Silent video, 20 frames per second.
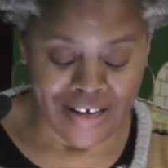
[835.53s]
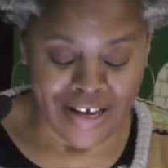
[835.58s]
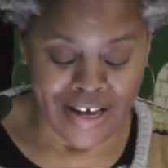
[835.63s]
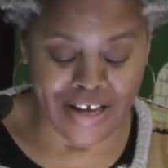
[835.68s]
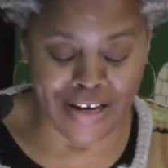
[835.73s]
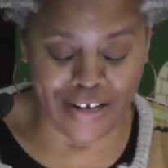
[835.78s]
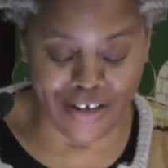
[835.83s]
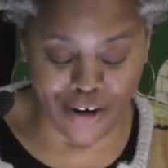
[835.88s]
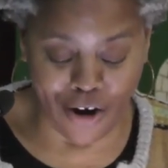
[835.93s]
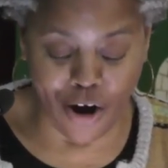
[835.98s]

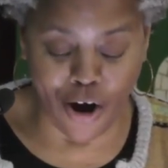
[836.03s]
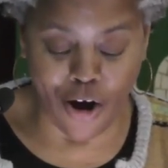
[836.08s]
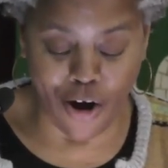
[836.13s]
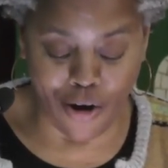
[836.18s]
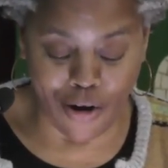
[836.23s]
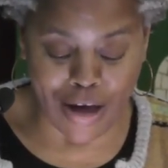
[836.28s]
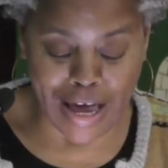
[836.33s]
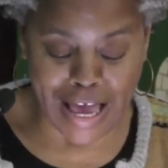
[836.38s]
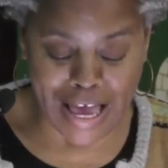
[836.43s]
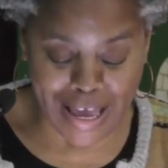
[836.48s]
and in
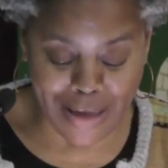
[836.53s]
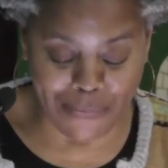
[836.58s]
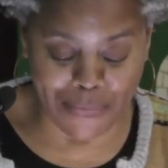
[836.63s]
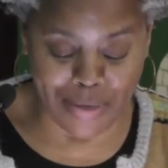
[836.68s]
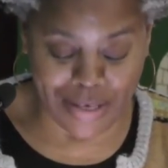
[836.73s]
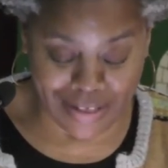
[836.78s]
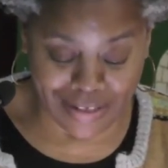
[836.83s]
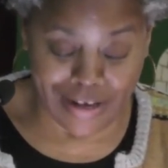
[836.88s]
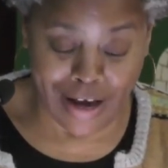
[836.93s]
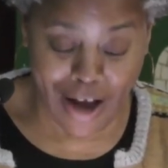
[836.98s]
all
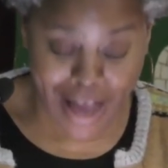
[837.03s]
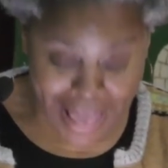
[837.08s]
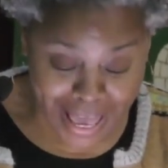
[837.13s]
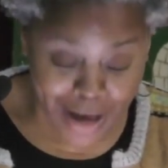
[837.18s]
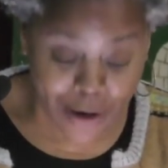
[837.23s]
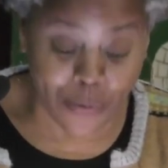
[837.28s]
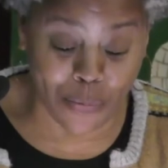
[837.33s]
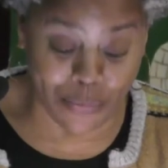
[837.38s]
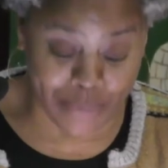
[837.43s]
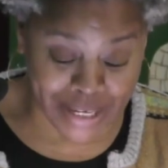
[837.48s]

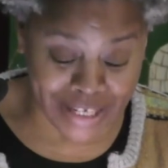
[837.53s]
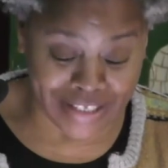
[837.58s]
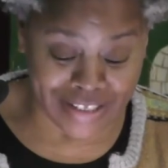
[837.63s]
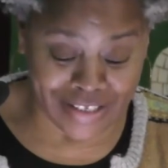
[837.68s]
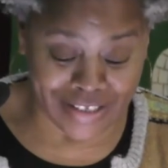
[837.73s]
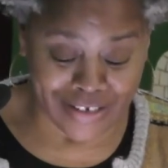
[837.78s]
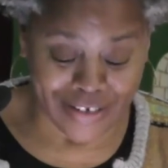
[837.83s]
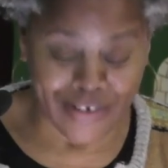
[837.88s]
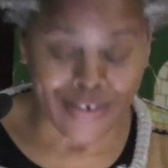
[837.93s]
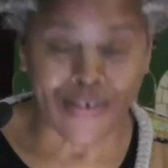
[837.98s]

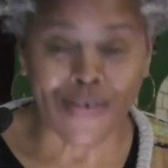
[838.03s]
ailments,